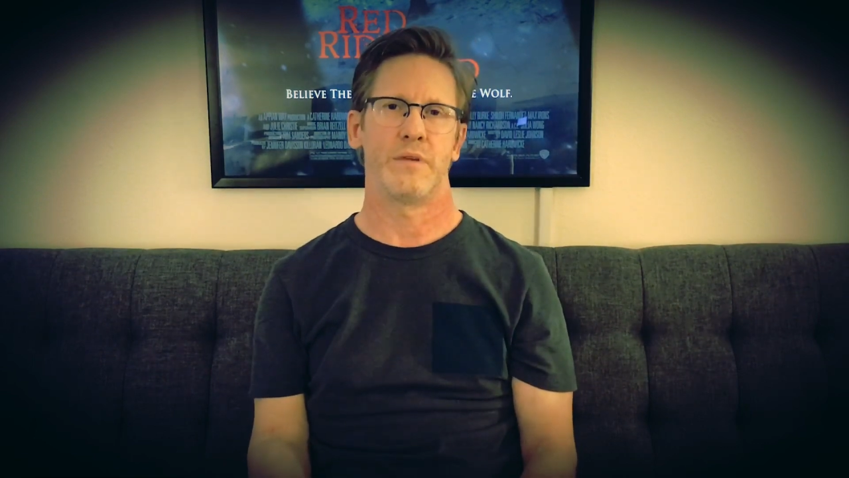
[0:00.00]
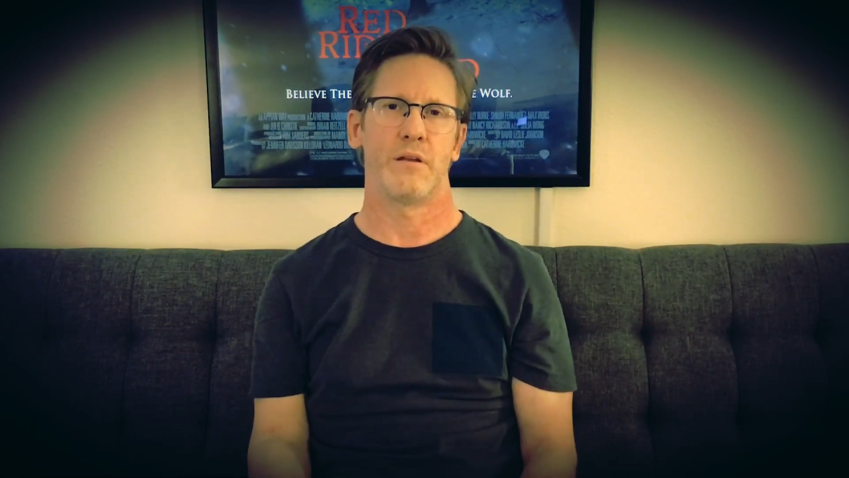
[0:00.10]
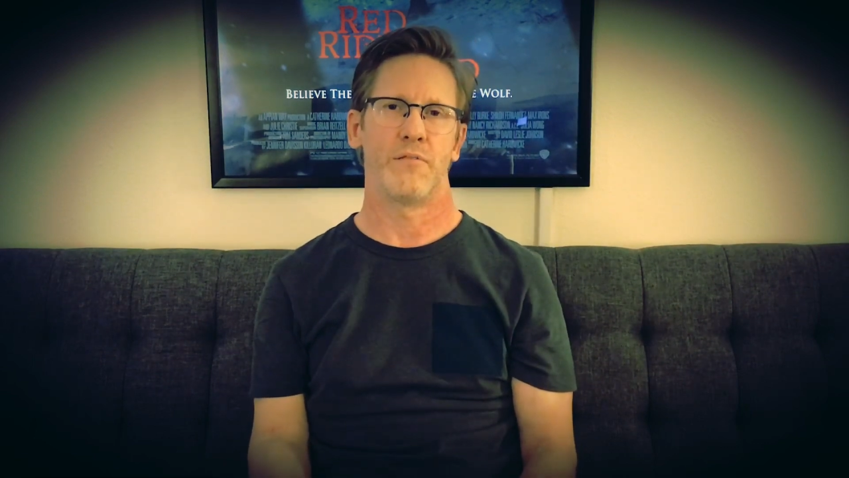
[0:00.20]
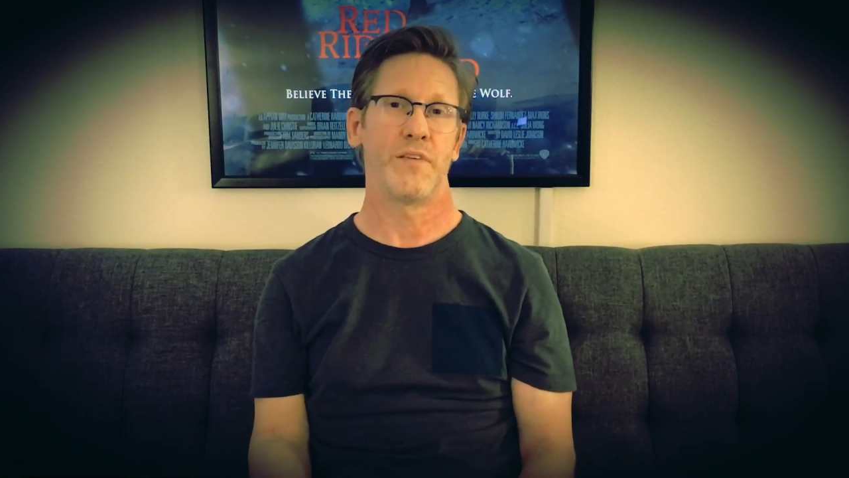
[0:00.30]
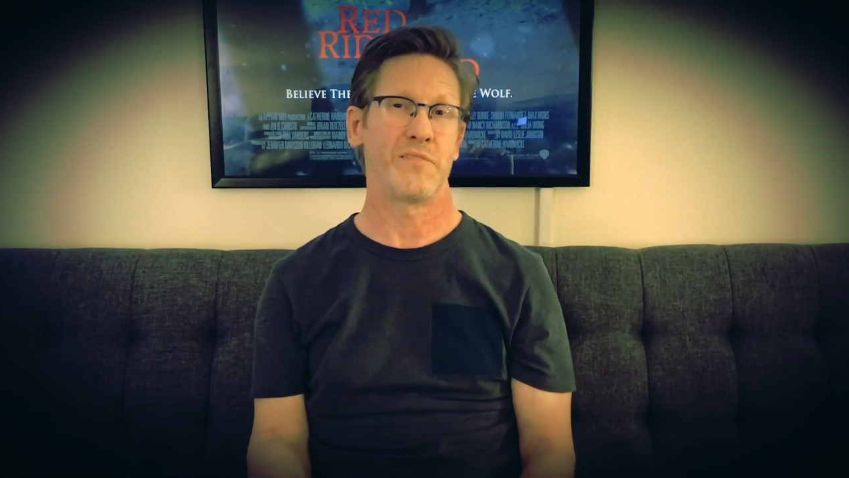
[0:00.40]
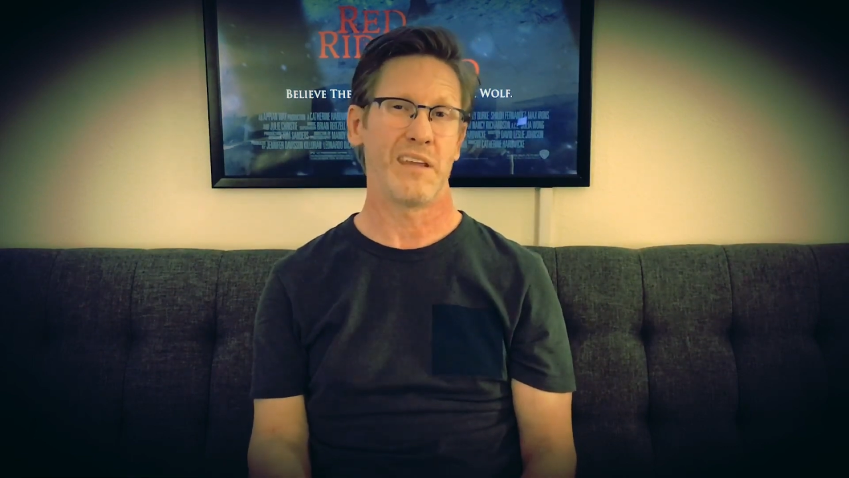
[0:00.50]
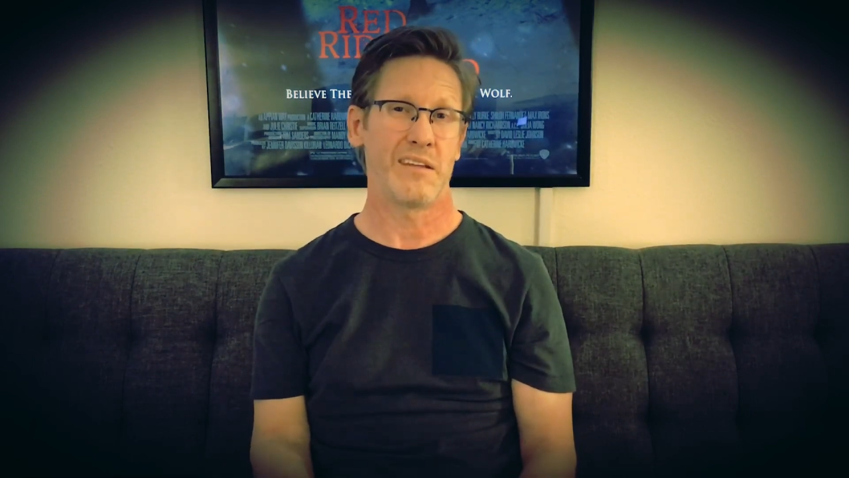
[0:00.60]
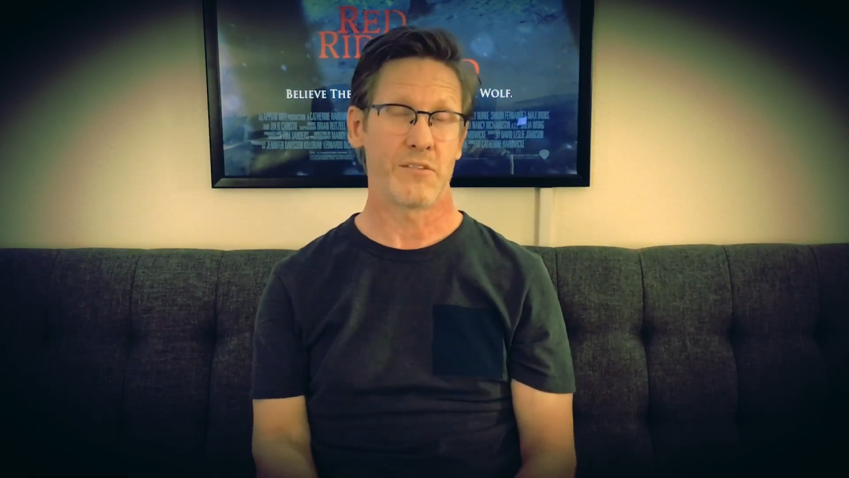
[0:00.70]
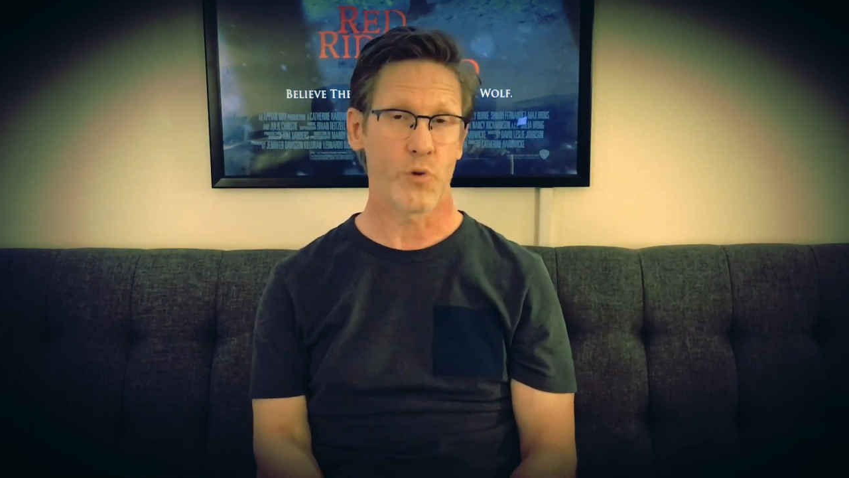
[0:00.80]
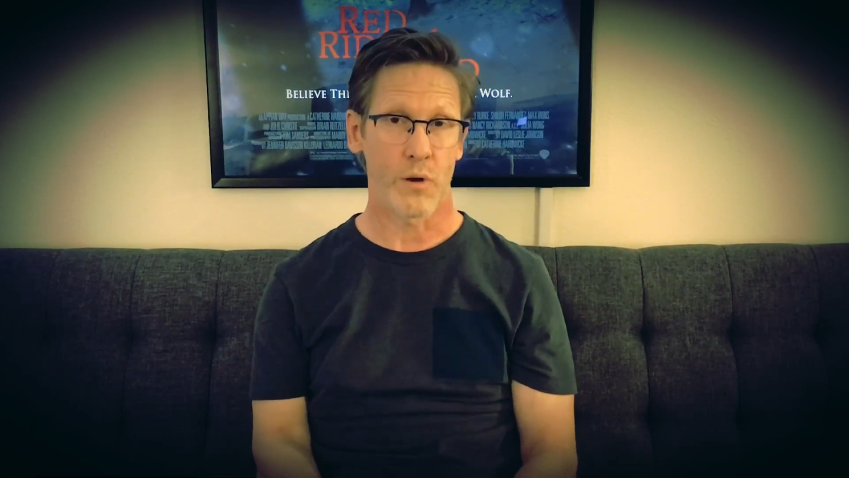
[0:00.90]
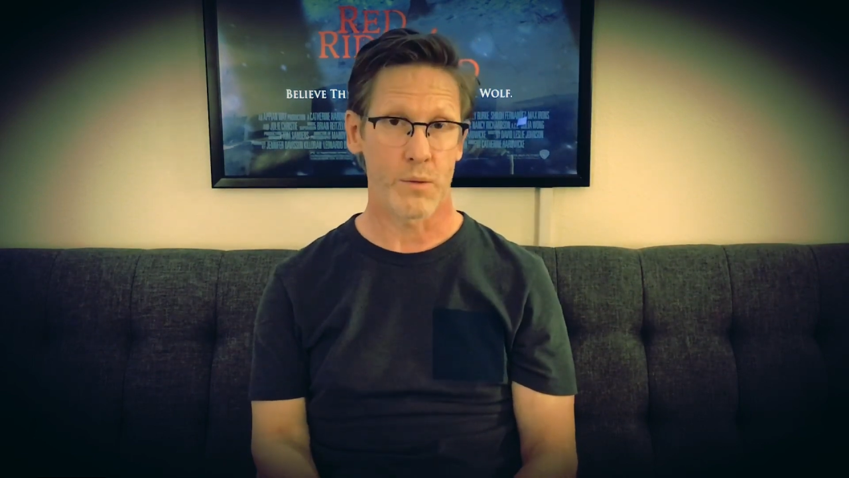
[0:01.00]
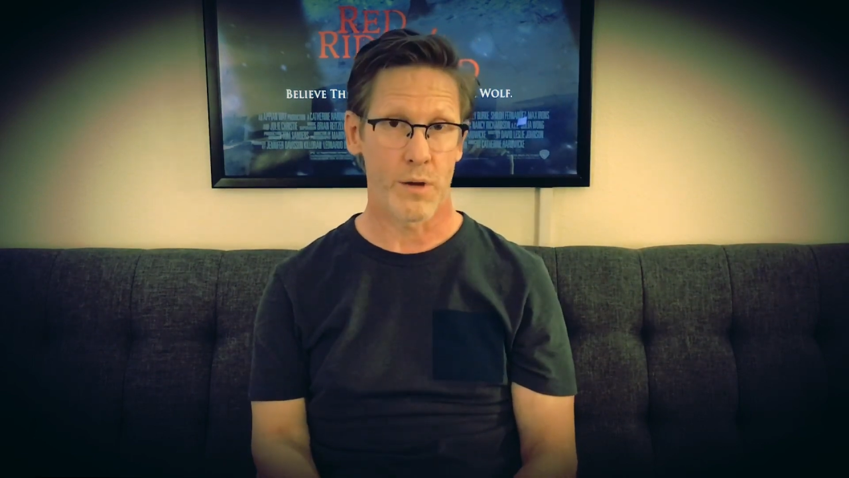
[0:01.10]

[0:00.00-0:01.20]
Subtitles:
15 to 20